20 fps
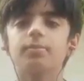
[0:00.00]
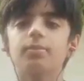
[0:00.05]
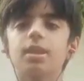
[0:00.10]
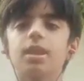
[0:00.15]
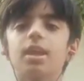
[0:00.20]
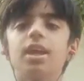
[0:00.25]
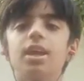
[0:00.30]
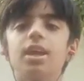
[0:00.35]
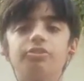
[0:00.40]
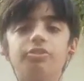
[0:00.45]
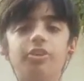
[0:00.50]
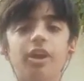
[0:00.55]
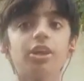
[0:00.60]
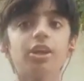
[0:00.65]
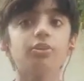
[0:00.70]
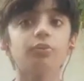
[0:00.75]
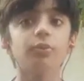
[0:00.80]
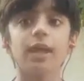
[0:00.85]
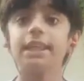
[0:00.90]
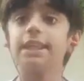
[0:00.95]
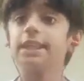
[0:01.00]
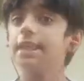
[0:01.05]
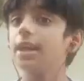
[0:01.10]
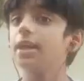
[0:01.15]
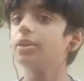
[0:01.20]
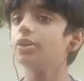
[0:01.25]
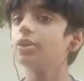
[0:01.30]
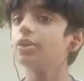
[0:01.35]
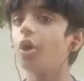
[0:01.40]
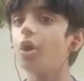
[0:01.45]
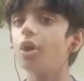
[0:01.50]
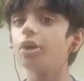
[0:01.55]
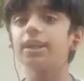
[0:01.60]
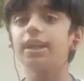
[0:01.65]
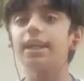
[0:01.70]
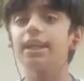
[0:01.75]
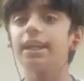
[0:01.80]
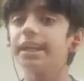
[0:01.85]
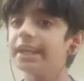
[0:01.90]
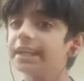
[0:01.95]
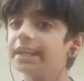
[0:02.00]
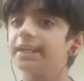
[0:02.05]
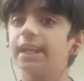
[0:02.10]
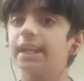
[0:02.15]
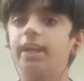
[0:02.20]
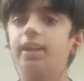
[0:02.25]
In fact, when they are not eating,